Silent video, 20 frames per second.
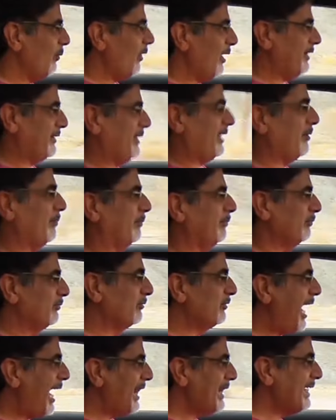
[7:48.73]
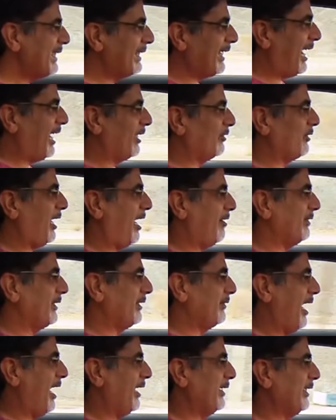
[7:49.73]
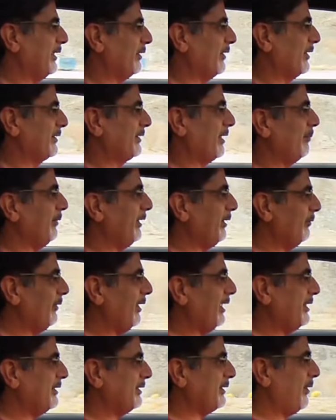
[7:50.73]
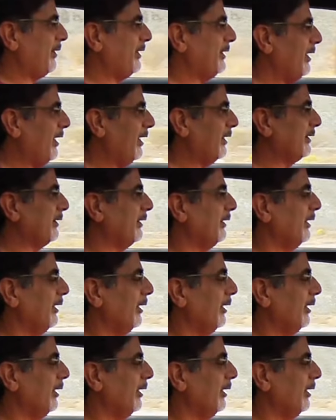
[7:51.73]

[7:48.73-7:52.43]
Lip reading: what is it, rally car driving around here or something? What is going on?